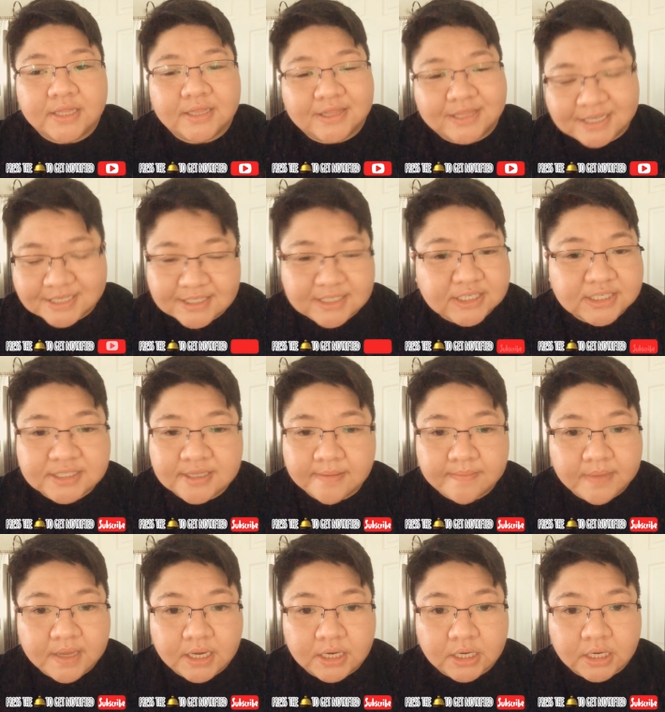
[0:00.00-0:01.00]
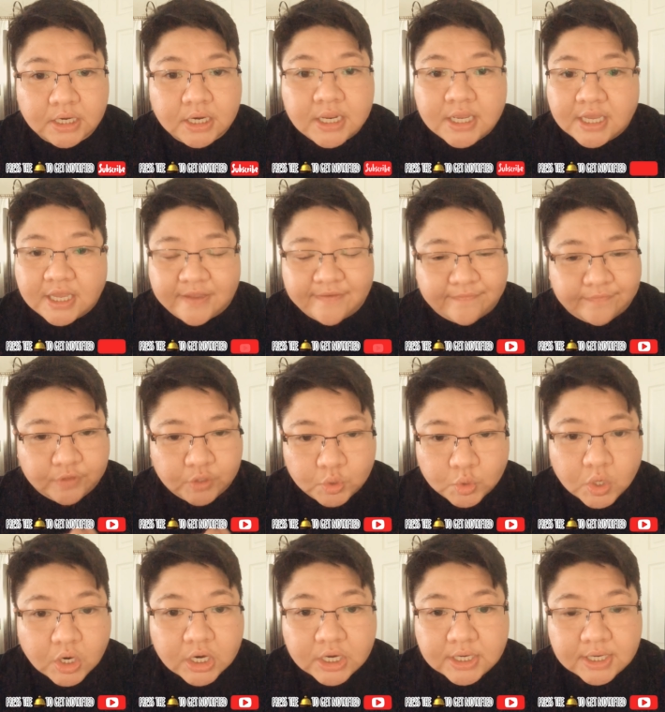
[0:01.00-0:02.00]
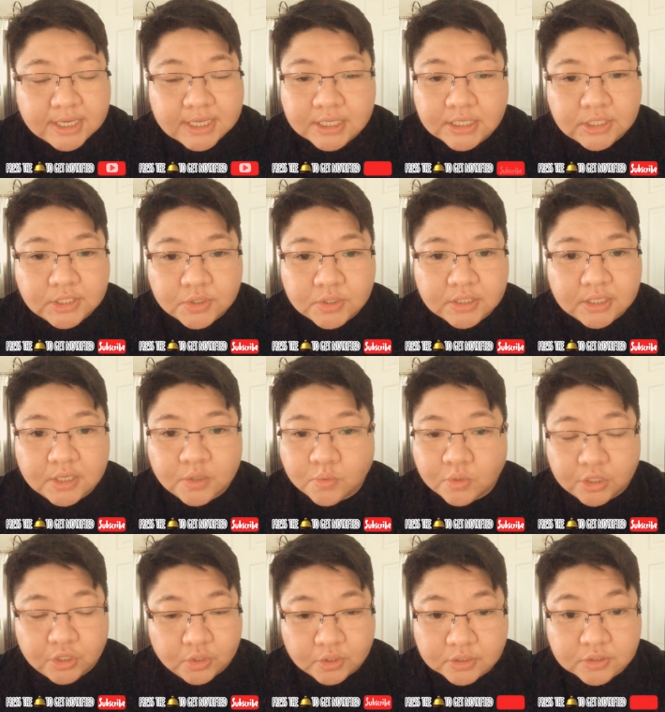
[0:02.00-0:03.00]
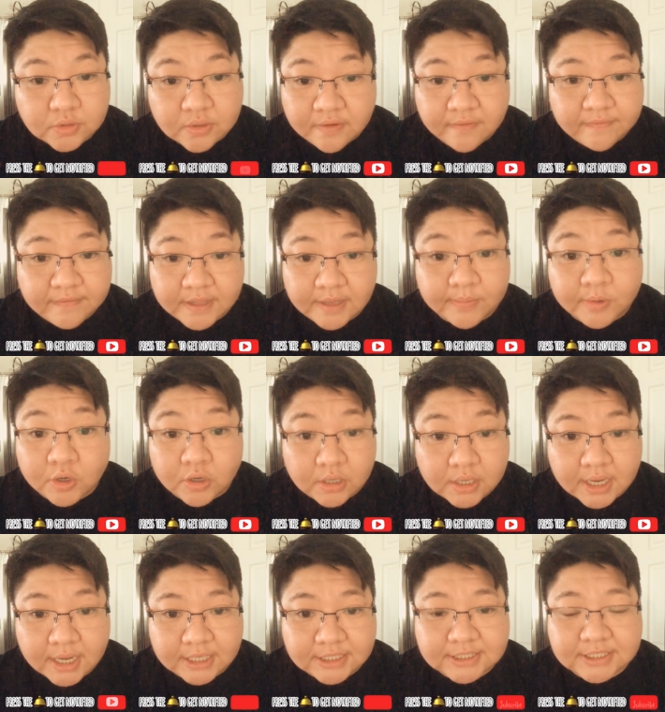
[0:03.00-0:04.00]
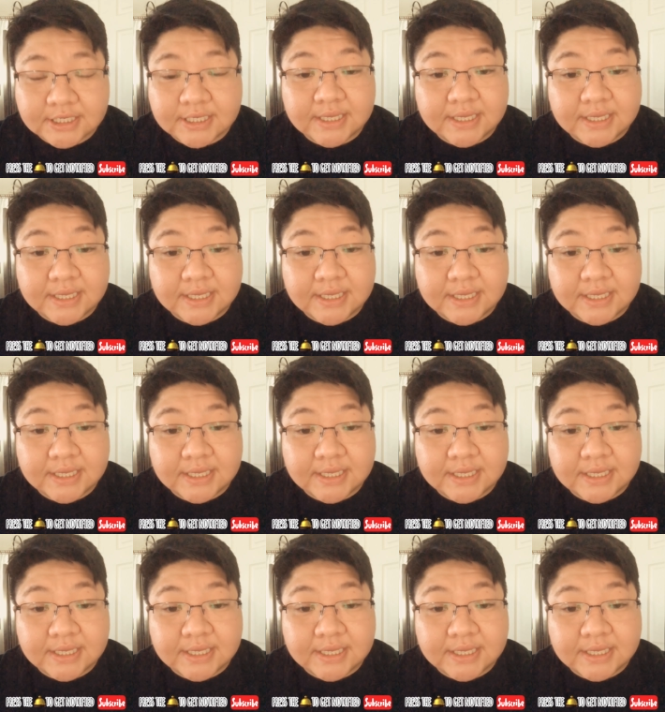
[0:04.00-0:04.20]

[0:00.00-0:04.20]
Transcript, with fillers: This does not matter. If you are not in union with your twin flame or not,